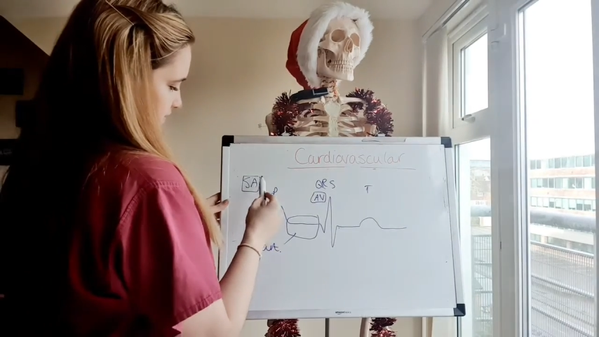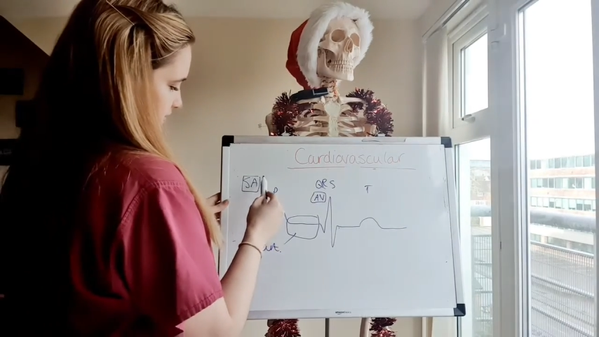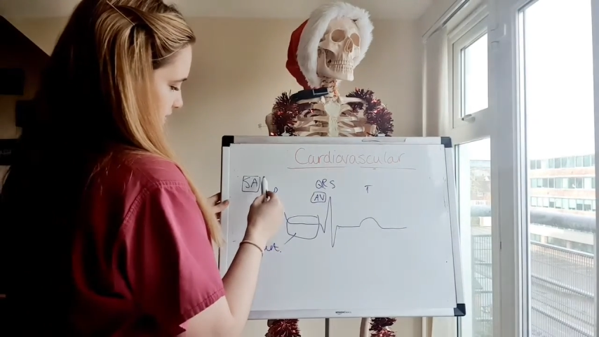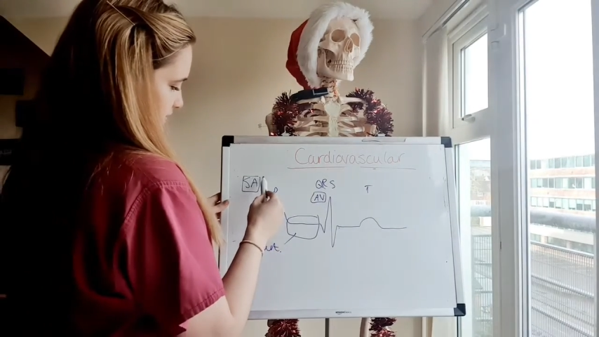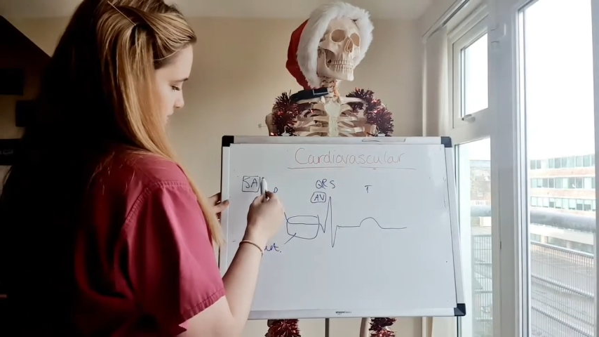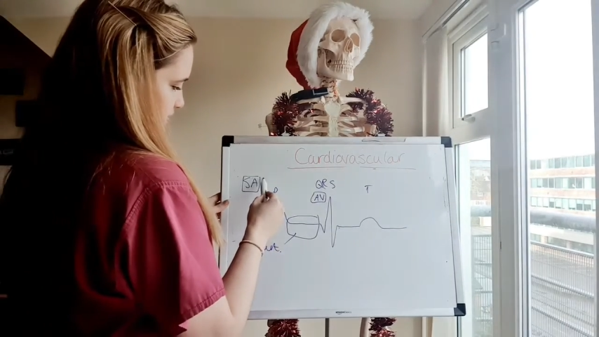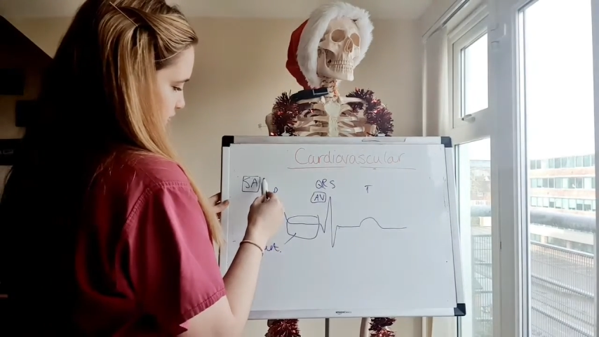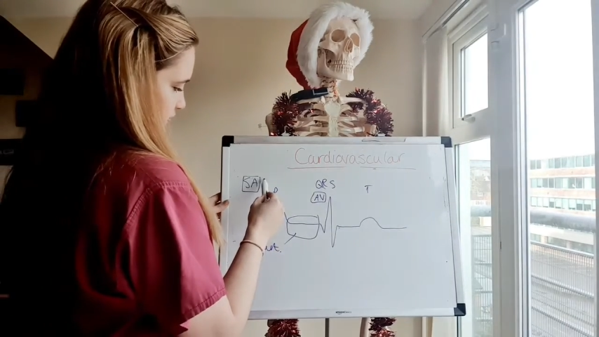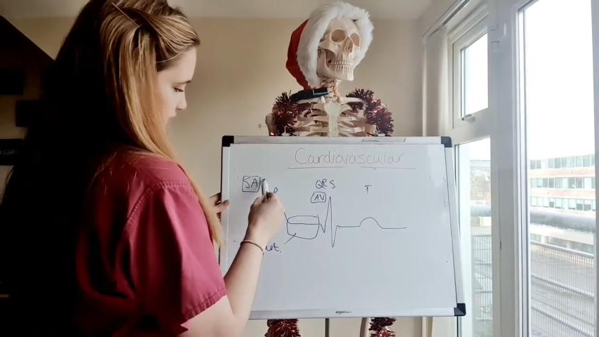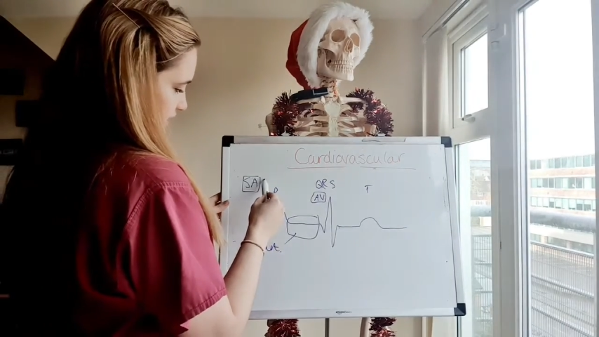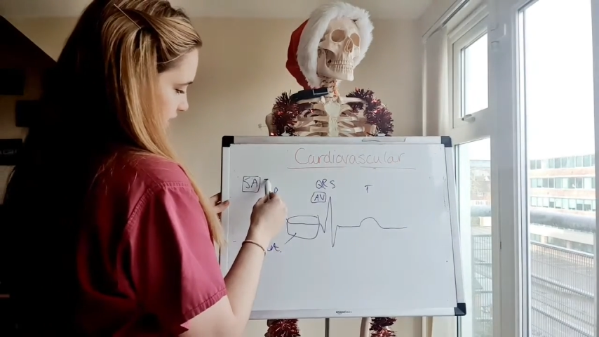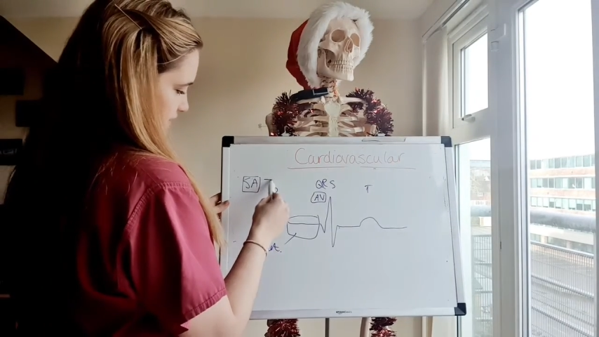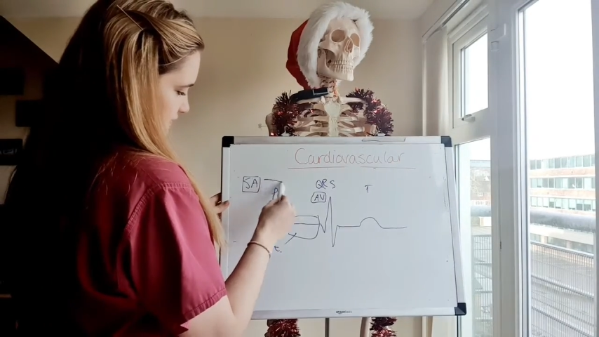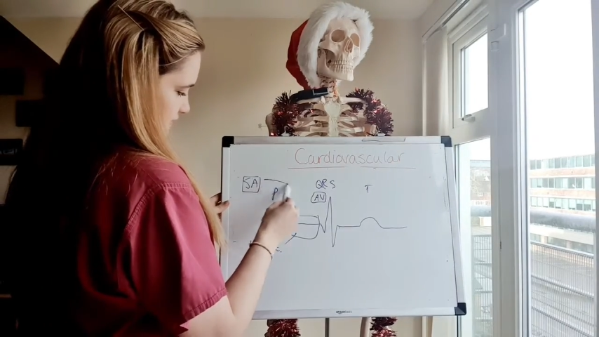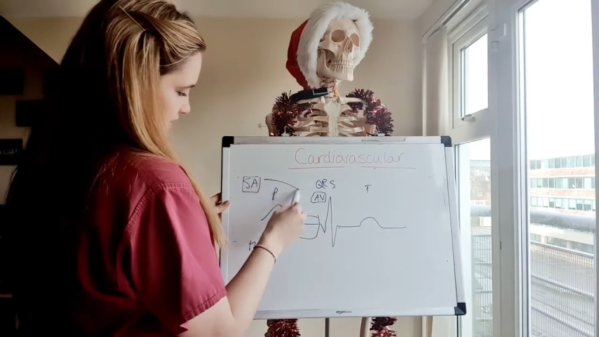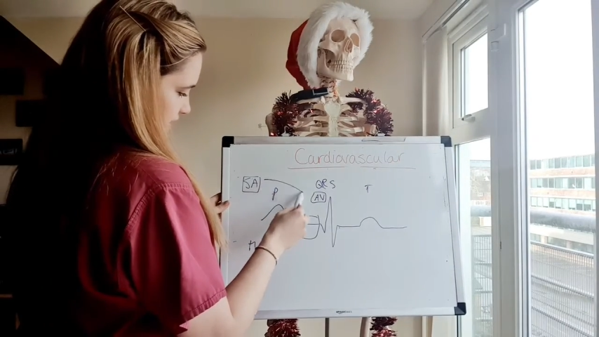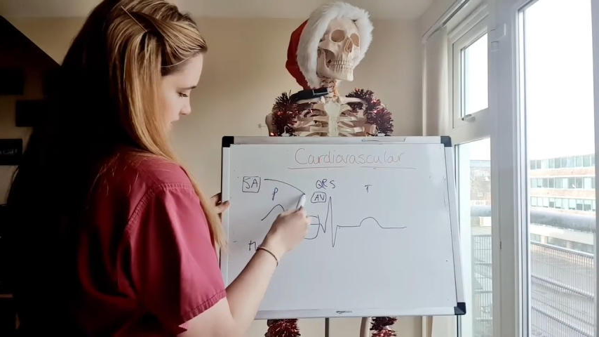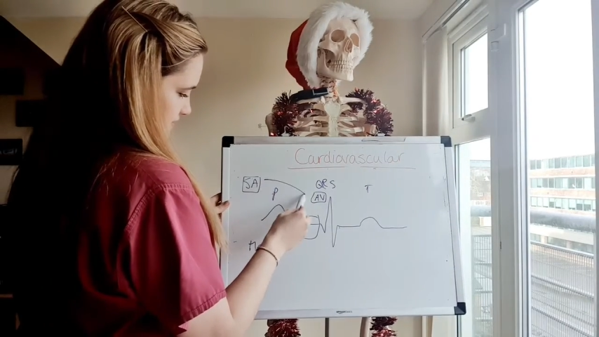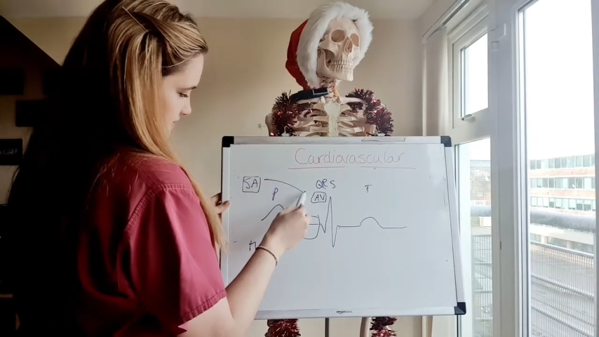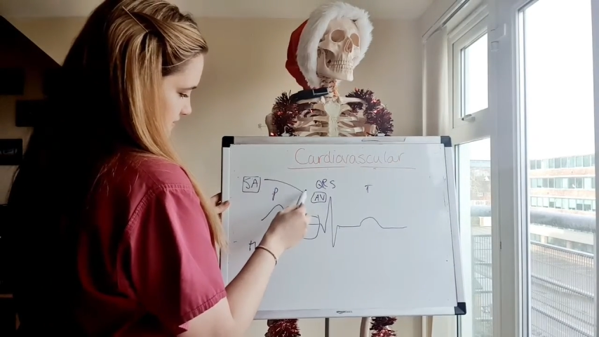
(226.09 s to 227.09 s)
to give
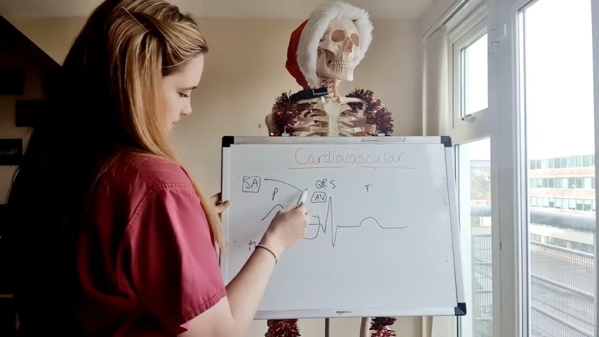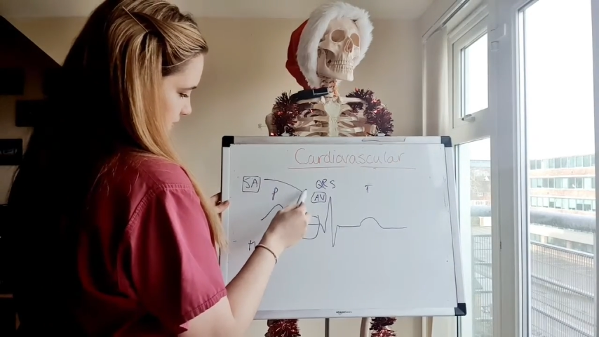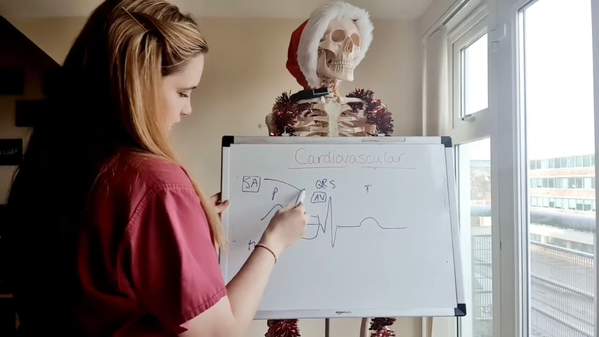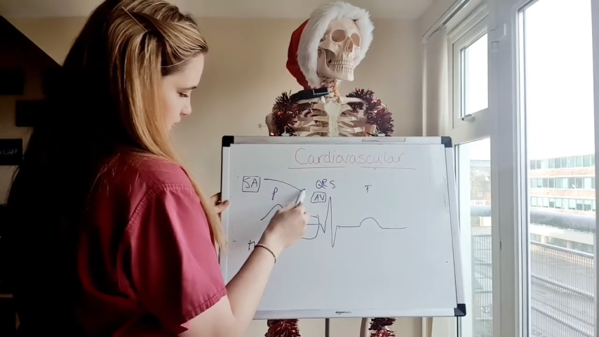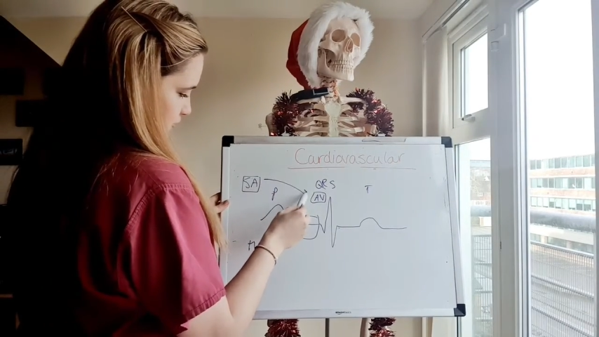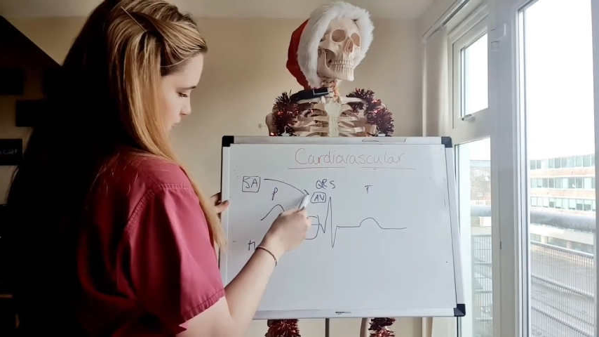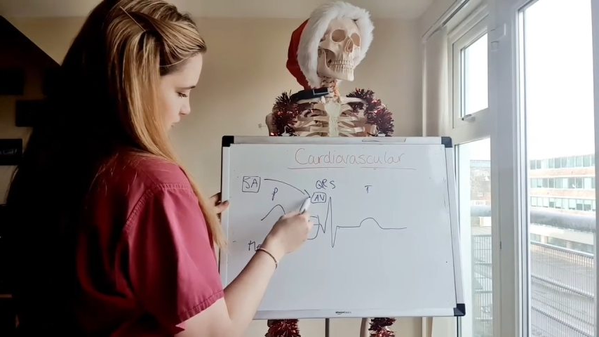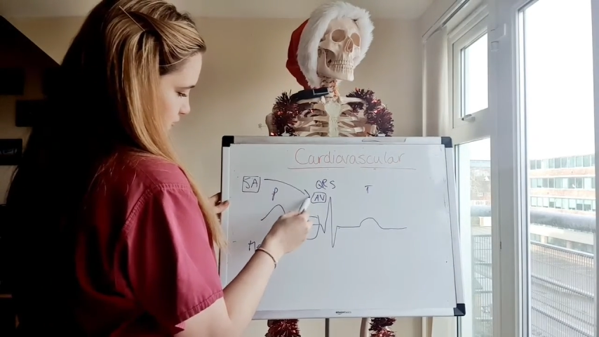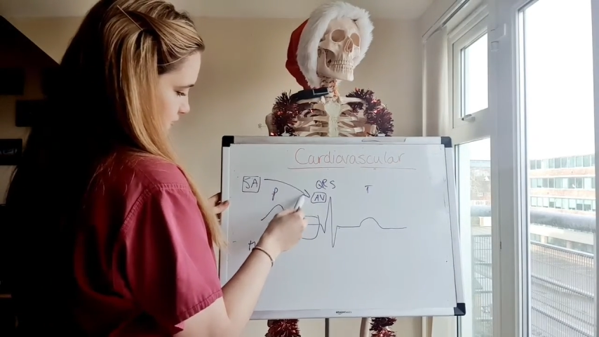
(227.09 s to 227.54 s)
that signal